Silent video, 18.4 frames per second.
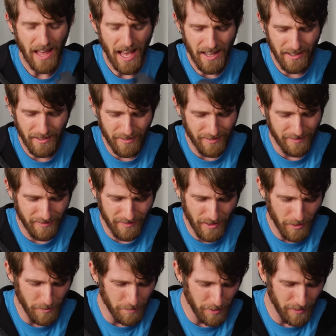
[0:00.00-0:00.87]
That is
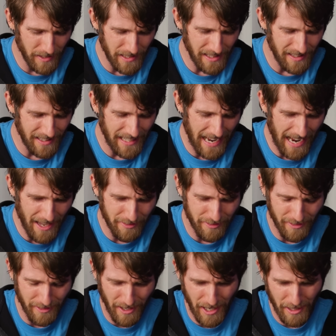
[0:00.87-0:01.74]
completely
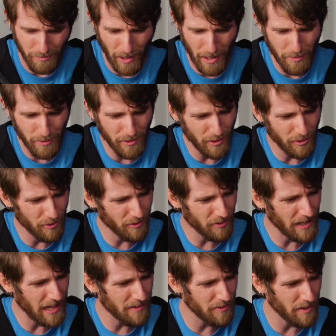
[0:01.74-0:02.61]
asinine. Why wouldn't you
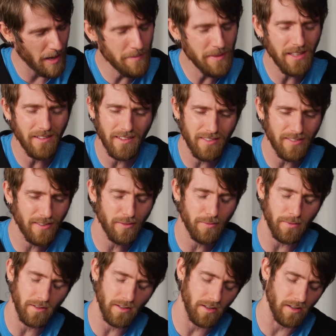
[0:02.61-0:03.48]
just have, a, I mean, this
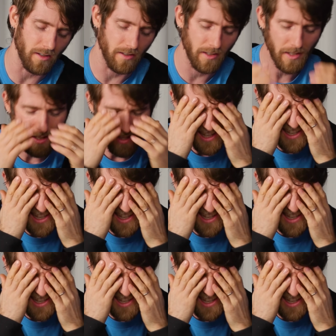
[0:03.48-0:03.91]
is, ugh.